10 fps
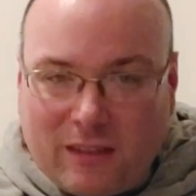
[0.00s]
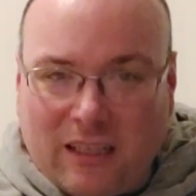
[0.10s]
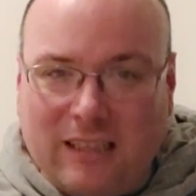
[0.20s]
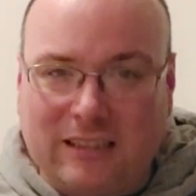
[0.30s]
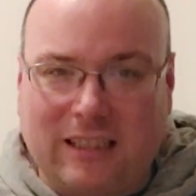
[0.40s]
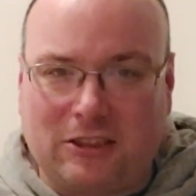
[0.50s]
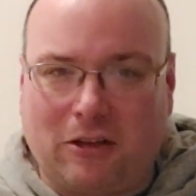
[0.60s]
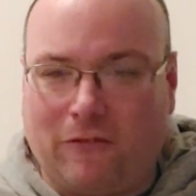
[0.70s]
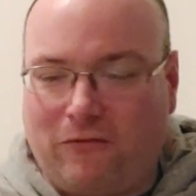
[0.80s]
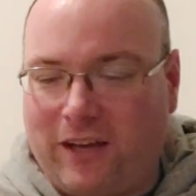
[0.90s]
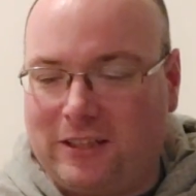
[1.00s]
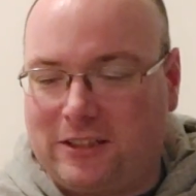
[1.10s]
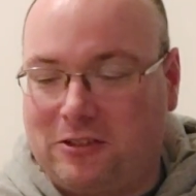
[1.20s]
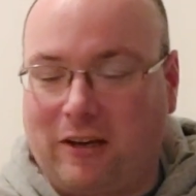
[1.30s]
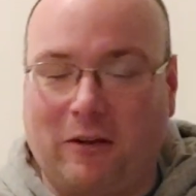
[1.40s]
I think it's actually called
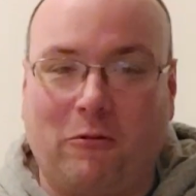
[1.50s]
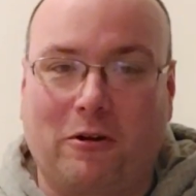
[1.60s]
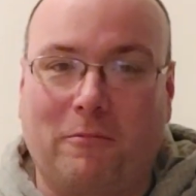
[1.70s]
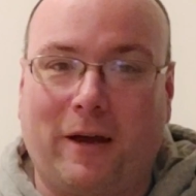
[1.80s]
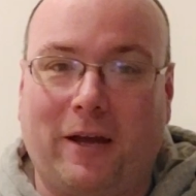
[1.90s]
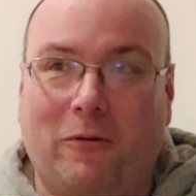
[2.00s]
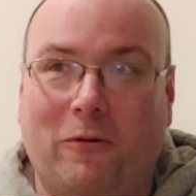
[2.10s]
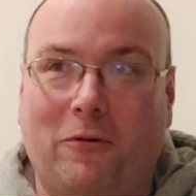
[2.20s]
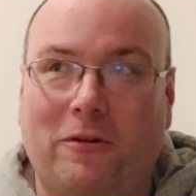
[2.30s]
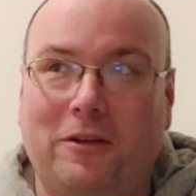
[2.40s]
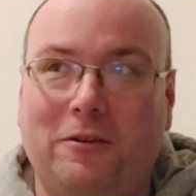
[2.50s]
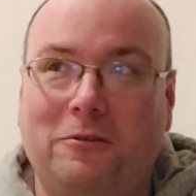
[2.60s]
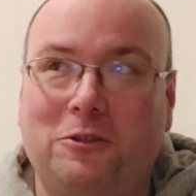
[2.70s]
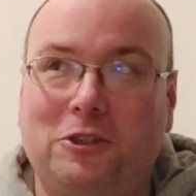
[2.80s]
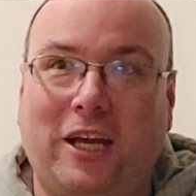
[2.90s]
Fancy. So I can order my
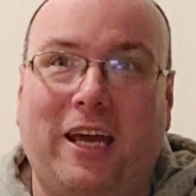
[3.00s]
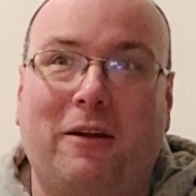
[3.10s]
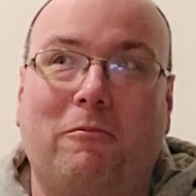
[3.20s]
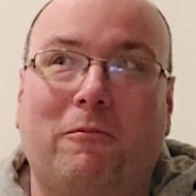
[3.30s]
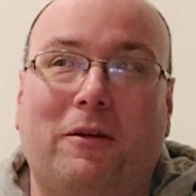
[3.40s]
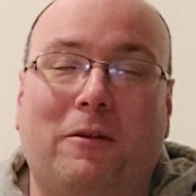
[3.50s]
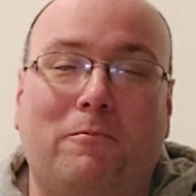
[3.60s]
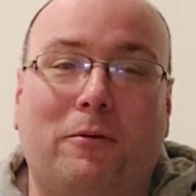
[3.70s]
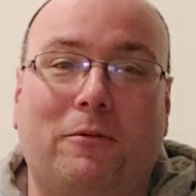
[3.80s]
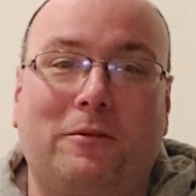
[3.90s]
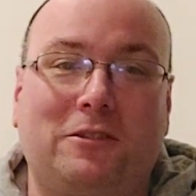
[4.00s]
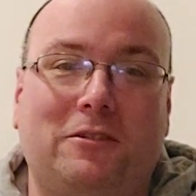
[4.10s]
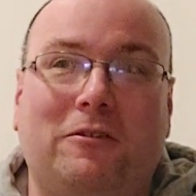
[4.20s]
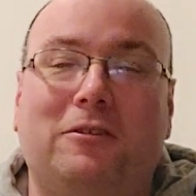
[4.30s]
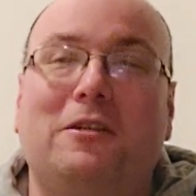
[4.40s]
Oreo shake with a
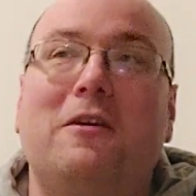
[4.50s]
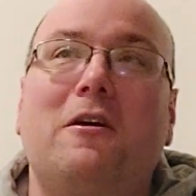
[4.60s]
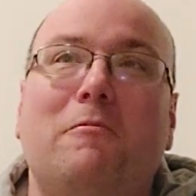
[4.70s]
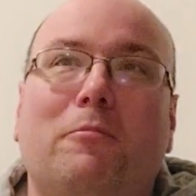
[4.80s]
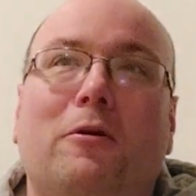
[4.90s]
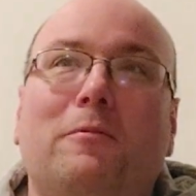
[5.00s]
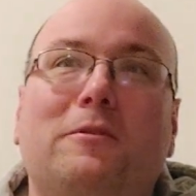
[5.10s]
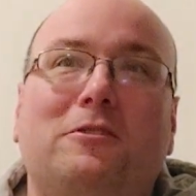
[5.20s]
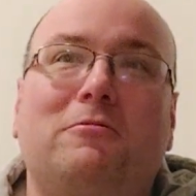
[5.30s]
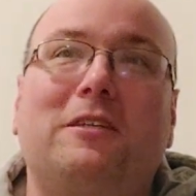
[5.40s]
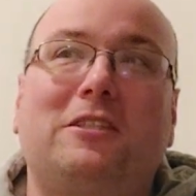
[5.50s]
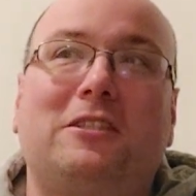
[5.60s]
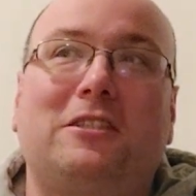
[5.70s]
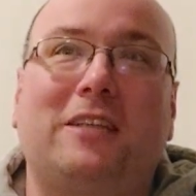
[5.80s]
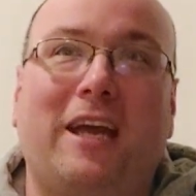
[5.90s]
it's Bourbon Street
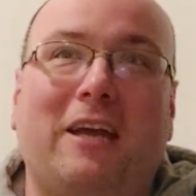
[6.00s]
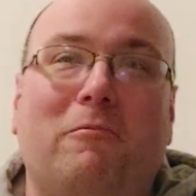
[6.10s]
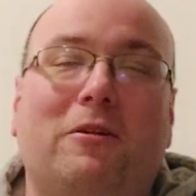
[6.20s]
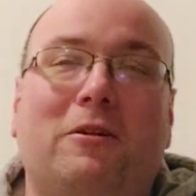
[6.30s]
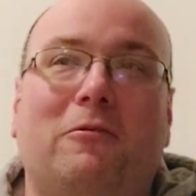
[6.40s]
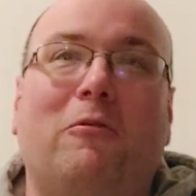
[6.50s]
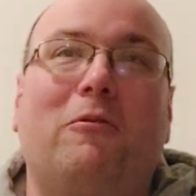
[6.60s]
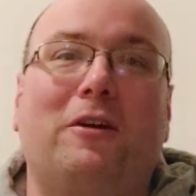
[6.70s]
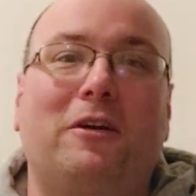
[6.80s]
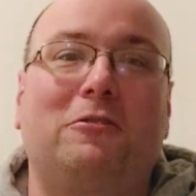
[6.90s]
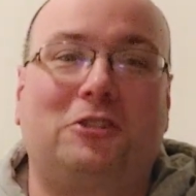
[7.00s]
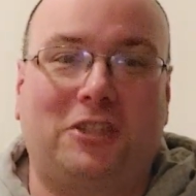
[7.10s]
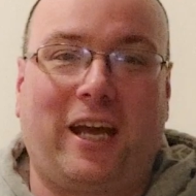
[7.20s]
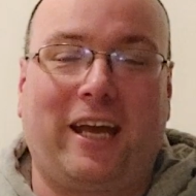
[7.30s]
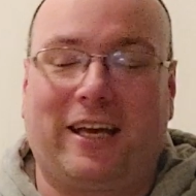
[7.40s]
steak with an Oreo
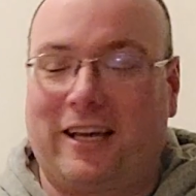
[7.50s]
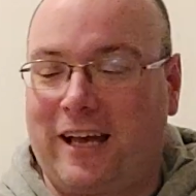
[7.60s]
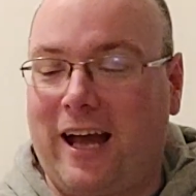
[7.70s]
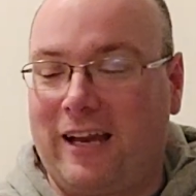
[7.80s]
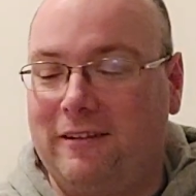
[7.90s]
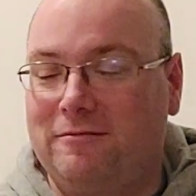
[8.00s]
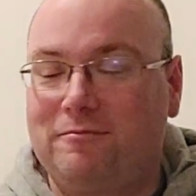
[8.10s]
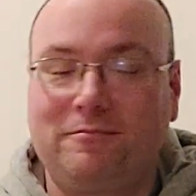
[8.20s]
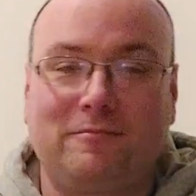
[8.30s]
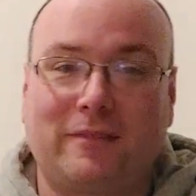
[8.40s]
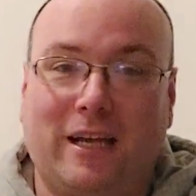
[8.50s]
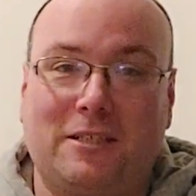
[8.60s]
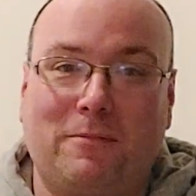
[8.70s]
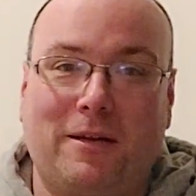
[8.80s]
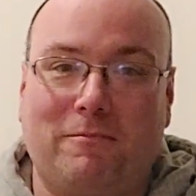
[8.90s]
shake. Got it.
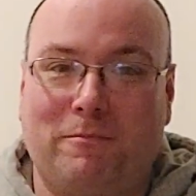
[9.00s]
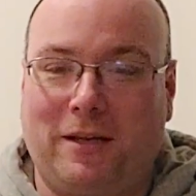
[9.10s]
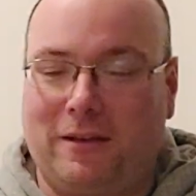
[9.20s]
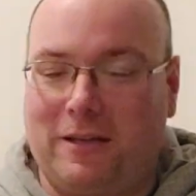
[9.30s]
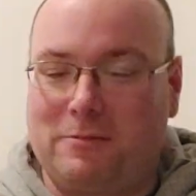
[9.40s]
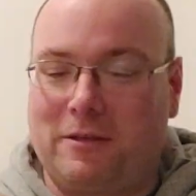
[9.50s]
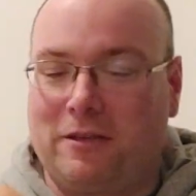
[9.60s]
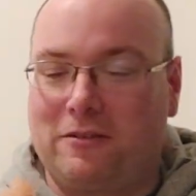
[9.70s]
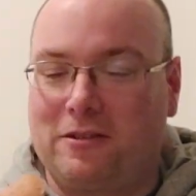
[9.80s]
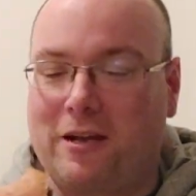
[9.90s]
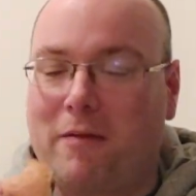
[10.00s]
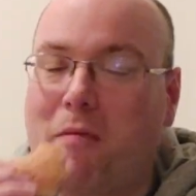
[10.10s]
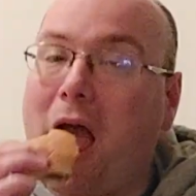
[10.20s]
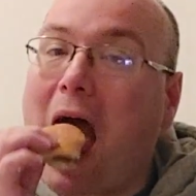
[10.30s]
That's my dinner time.